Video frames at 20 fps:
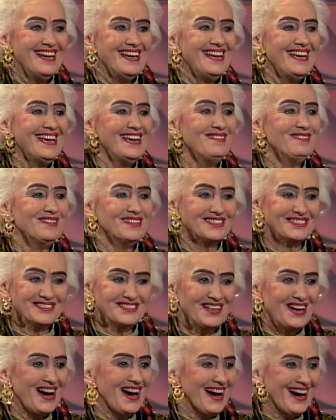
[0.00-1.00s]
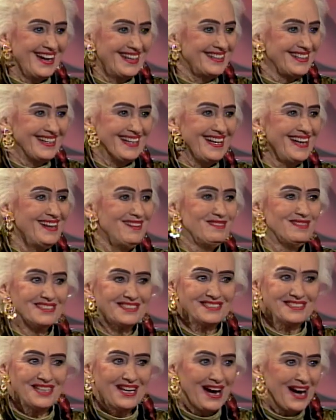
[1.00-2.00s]
He was not
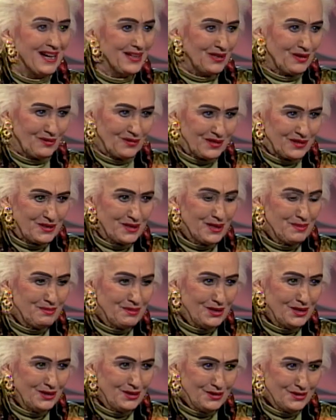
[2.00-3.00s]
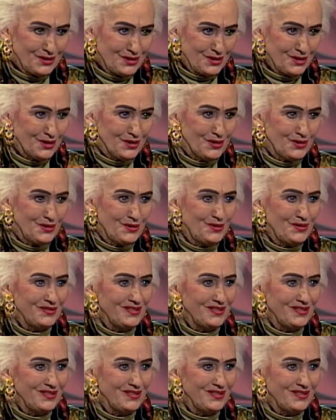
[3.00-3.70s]
going to abuse you.